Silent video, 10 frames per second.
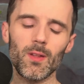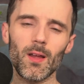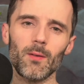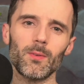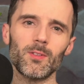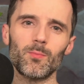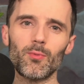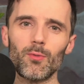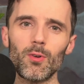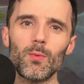I was
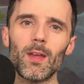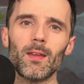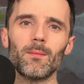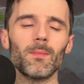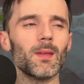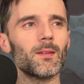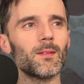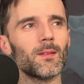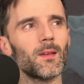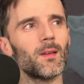brewing,
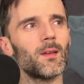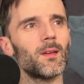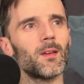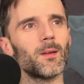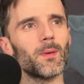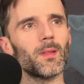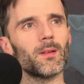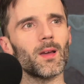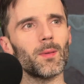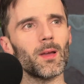because by the
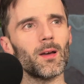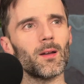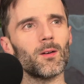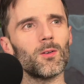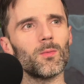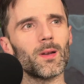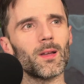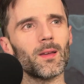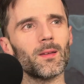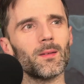time I got home and
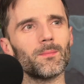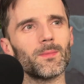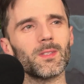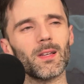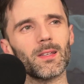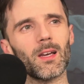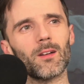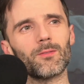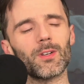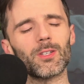I sat
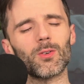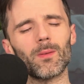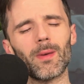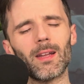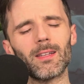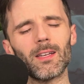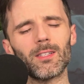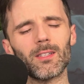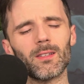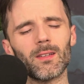down for a short
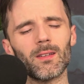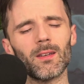meditation, I